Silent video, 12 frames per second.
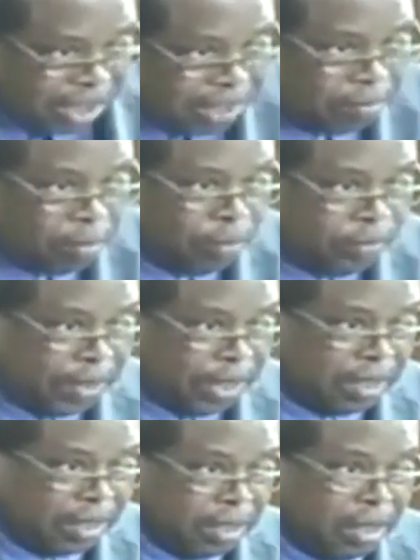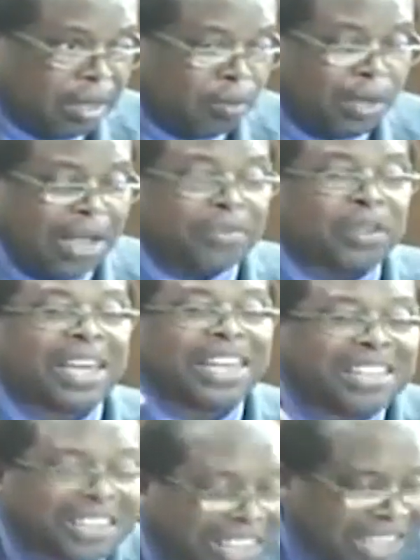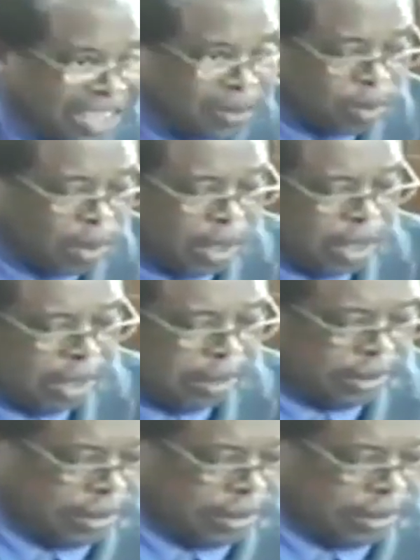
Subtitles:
the movement, we'll have to educate workers